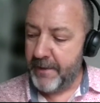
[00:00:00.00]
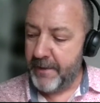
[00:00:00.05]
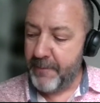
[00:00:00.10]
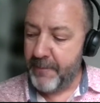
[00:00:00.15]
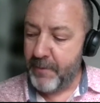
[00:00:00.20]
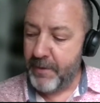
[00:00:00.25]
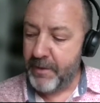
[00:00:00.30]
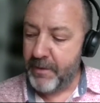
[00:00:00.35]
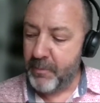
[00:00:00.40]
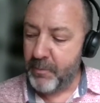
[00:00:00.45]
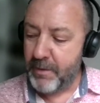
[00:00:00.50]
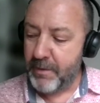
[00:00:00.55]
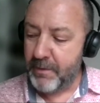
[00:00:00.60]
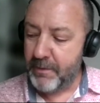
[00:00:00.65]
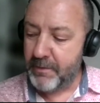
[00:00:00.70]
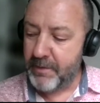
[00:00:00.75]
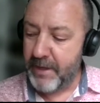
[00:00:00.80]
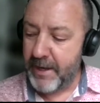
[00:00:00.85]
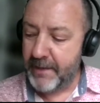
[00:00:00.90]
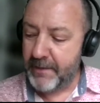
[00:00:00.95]
And then when the
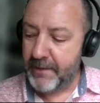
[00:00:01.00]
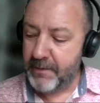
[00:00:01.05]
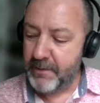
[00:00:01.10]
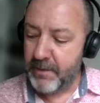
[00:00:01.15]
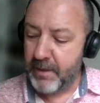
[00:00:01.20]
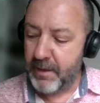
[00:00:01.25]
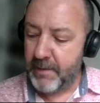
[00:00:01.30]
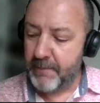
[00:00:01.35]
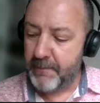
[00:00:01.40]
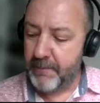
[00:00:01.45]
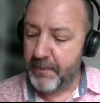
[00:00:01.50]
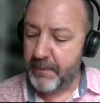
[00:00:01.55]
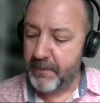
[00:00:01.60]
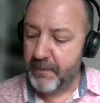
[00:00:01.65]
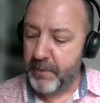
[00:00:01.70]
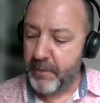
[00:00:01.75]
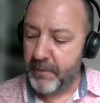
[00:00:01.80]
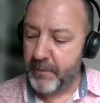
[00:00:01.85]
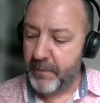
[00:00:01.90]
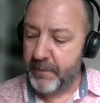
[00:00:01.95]
world changed in
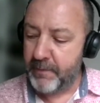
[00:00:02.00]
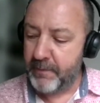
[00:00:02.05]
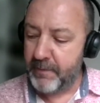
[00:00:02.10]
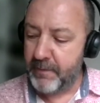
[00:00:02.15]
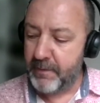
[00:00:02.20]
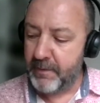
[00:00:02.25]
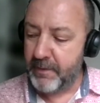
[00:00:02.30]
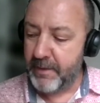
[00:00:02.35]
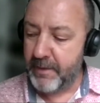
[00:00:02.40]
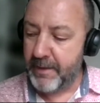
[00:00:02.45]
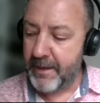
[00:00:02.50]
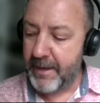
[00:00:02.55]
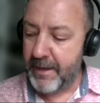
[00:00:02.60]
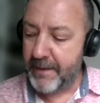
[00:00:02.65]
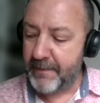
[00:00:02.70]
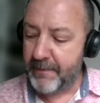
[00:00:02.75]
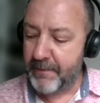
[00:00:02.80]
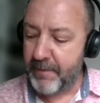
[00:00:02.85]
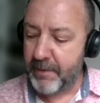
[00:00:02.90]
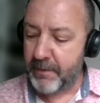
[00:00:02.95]
2020, a year
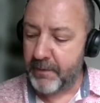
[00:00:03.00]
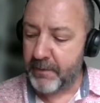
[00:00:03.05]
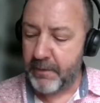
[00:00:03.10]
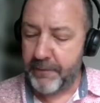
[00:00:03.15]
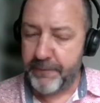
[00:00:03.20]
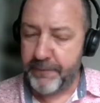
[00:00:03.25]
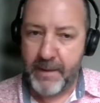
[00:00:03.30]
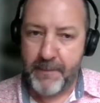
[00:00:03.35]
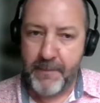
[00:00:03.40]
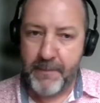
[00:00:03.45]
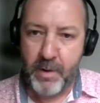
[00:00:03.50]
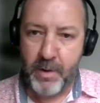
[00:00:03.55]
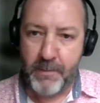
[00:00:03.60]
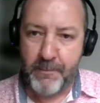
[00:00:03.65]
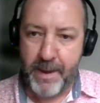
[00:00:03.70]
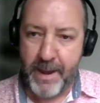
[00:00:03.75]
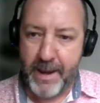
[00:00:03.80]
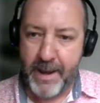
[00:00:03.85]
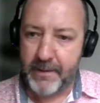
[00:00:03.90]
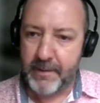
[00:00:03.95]
later, I found my way
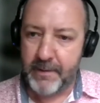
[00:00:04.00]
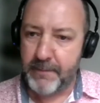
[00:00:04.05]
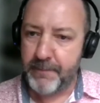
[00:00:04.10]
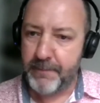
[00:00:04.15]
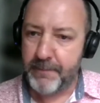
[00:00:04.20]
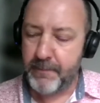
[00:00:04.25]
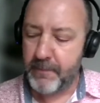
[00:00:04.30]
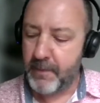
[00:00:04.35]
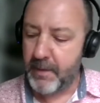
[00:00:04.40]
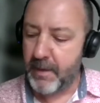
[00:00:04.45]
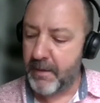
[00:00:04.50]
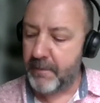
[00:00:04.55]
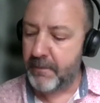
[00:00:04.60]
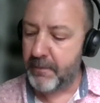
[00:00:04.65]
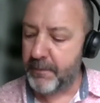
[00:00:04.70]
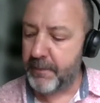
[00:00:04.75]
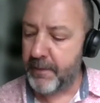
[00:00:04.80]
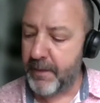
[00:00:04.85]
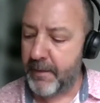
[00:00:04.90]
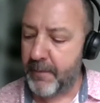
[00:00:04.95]
back,
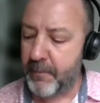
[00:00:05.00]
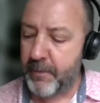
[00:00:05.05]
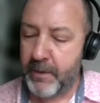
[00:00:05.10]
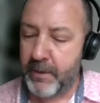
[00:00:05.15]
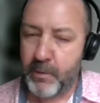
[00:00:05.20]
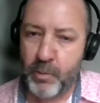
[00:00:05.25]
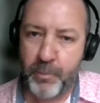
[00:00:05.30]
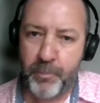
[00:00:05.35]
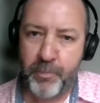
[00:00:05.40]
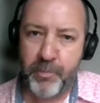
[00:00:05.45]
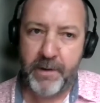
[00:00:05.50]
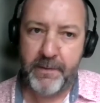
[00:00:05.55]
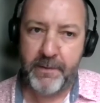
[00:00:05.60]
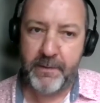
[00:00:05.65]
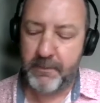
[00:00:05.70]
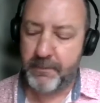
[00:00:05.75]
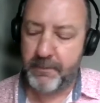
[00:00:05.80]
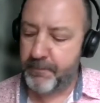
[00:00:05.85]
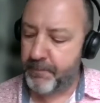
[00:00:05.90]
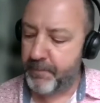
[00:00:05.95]
and we
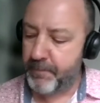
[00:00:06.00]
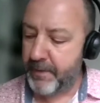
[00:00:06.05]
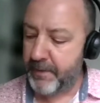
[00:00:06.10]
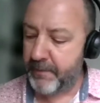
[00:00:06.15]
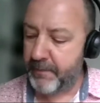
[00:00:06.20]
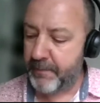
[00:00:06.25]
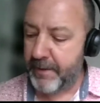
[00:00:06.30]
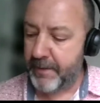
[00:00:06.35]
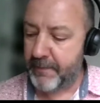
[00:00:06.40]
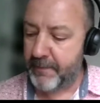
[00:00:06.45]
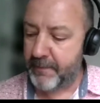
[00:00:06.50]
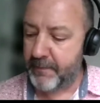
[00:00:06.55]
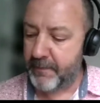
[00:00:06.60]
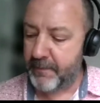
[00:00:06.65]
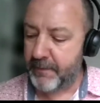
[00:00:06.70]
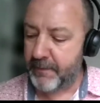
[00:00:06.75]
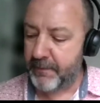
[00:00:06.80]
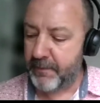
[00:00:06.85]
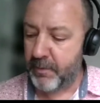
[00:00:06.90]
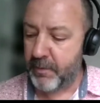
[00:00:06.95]
incorporated Peerspace
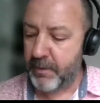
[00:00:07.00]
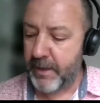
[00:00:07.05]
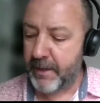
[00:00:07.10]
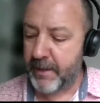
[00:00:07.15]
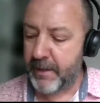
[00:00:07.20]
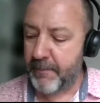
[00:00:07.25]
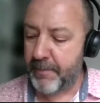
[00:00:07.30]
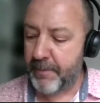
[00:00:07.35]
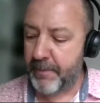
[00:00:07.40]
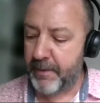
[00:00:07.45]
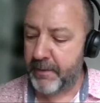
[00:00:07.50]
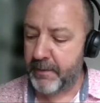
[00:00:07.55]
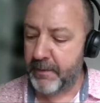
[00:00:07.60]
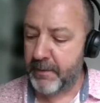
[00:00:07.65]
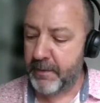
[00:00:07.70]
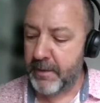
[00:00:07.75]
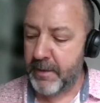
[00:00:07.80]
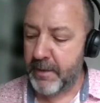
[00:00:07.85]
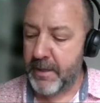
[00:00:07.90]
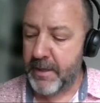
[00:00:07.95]
as a UK company.
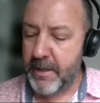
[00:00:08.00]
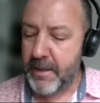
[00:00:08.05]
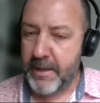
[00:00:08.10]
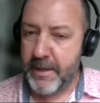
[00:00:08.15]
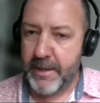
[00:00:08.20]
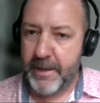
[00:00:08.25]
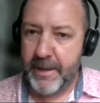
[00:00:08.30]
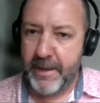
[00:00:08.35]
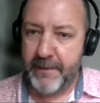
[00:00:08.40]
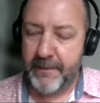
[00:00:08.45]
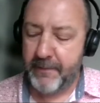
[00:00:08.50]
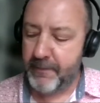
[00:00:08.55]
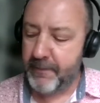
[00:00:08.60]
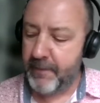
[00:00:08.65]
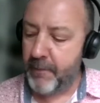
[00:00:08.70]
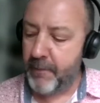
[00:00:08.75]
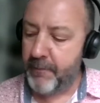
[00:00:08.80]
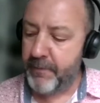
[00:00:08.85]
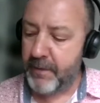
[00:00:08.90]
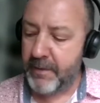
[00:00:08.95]
And
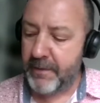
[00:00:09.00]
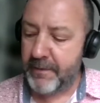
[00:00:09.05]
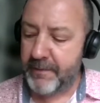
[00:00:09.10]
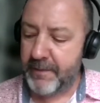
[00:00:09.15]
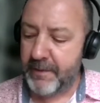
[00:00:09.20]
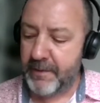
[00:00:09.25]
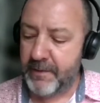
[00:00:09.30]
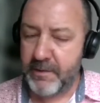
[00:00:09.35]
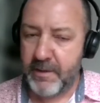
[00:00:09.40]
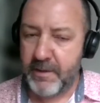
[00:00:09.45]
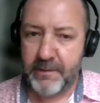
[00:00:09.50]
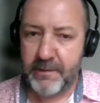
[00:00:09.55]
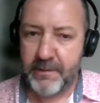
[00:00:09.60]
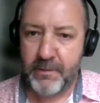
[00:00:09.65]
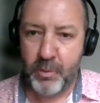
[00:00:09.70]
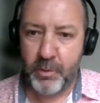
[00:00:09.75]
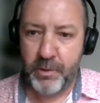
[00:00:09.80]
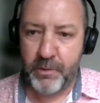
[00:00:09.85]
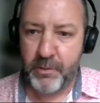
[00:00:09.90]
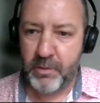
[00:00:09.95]
over the last 6 years,
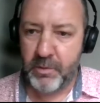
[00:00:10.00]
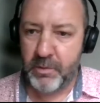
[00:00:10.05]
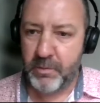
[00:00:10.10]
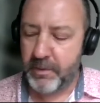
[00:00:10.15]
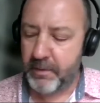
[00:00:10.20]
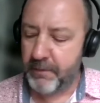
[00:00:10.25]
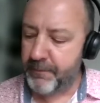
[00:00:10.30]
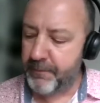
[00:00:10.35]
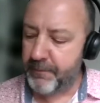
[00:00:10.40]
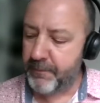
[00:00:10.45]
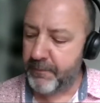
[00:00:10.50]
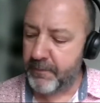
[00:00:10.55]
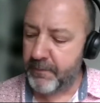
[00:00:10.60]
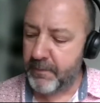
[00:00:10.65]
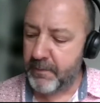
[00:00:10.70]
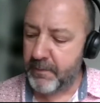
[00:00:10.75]
all in all, we've